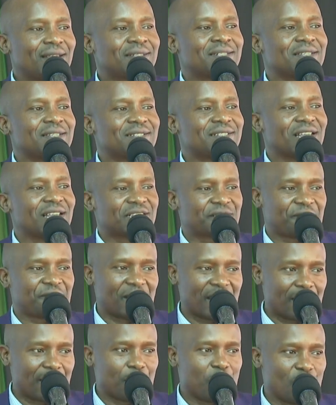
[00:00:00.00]
it is
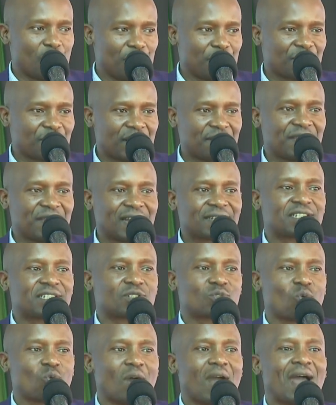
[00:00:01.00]
justifiable. And that
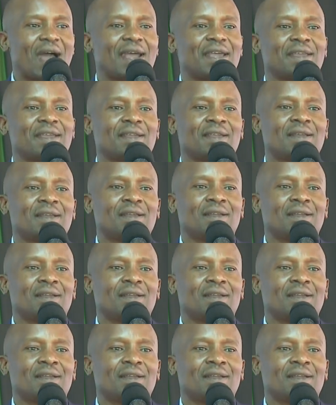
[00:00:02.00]
is why